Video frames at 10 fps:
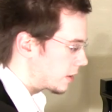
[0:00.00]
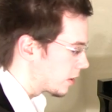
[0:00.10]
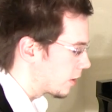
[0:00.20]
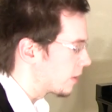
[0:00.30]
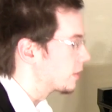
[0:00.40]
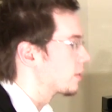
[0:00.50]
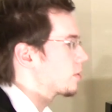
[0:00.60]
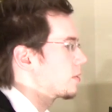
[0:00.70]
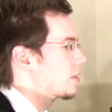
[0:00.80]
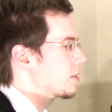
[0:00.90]
you're going
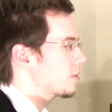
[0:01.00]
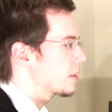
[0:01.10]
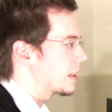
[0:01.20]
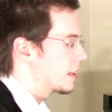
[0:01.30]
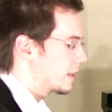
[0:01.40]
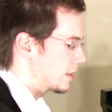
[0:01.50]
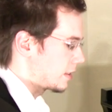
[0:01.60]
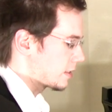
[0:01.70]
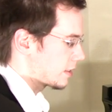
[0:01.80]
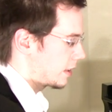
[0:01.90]
through the
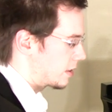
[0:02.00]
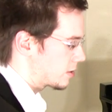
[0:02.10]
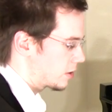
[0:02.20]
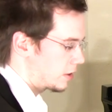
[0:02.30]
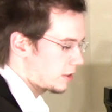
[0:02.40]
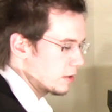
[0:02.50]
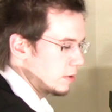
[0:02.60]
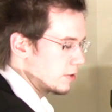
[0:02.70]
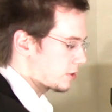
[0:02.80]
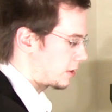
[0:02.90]
keys in a circular
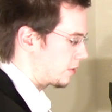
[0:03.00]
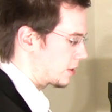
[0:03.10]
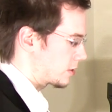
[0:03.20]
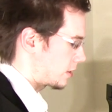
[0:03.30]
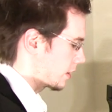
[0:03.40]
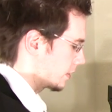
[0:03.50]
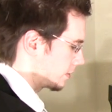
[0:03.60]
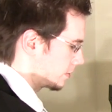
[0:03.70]
motion eventually.